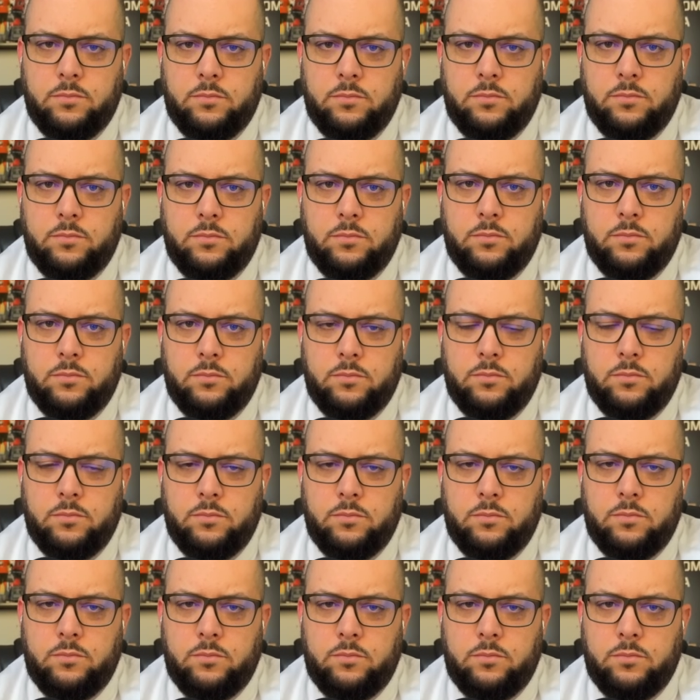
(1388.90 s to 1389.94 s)

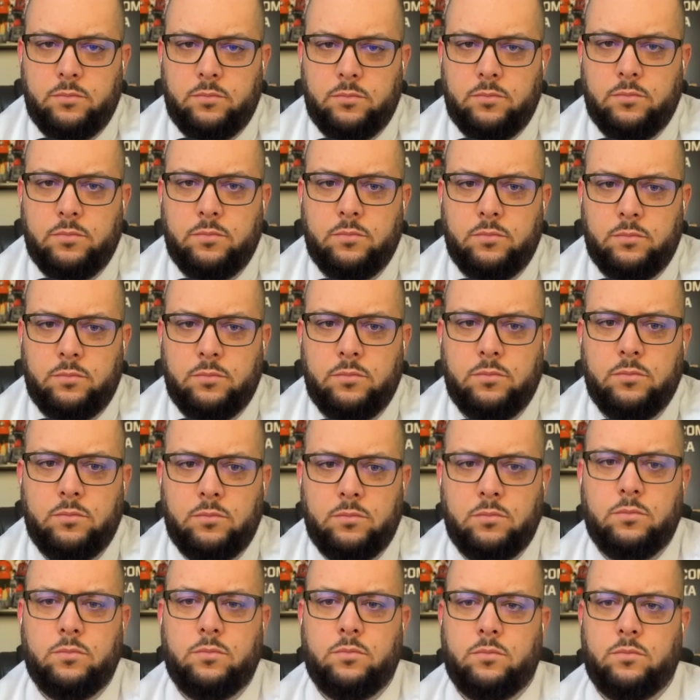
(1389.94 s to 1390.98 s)

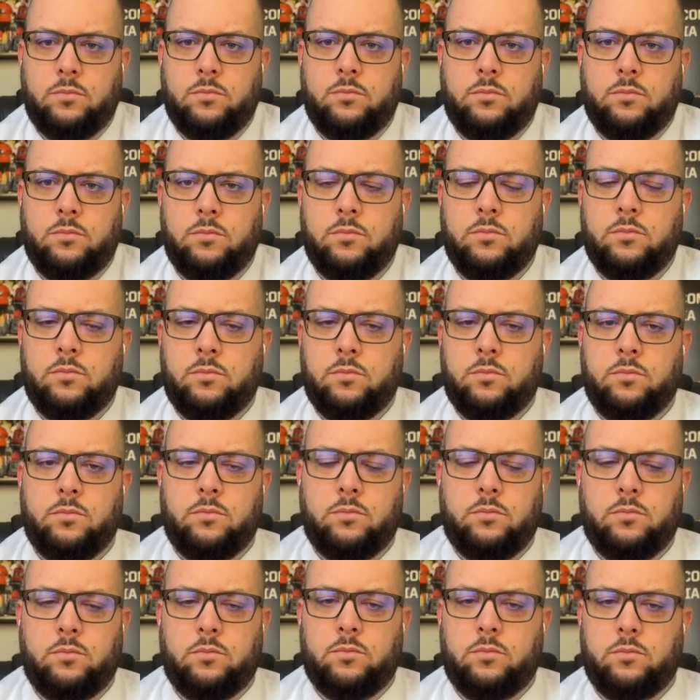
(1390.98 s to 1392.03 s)

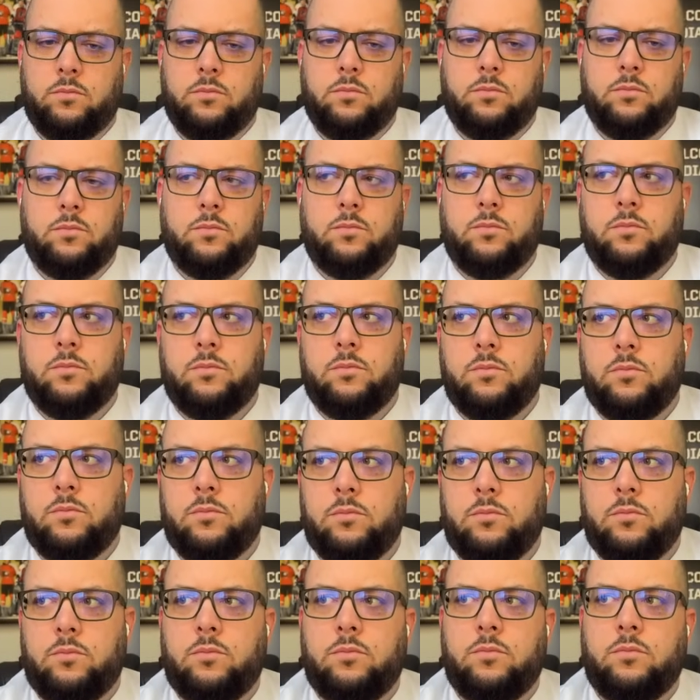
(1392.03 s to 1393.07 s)

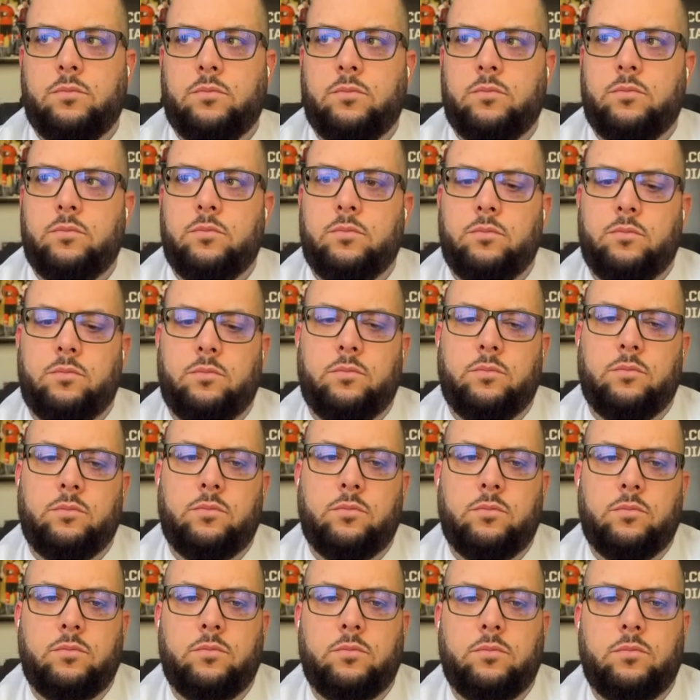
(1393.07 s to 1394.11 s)

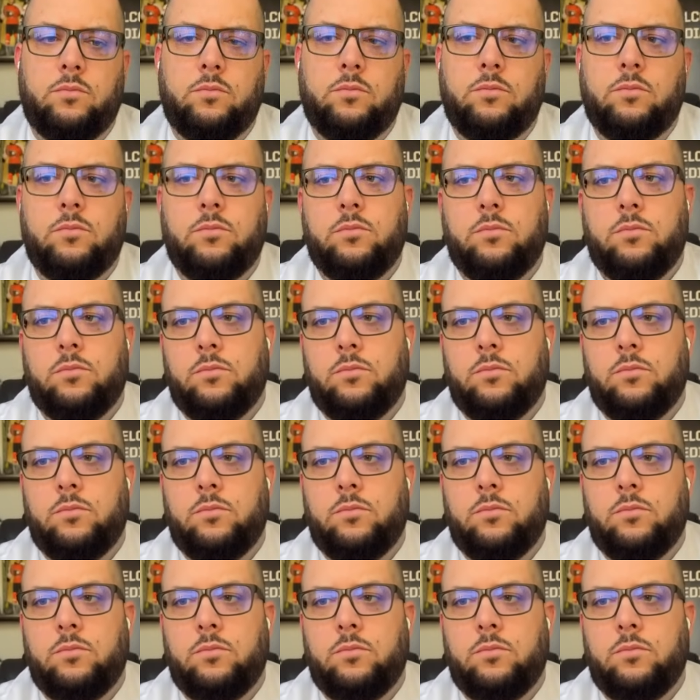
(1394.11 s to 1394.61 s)
The person shown says nothing.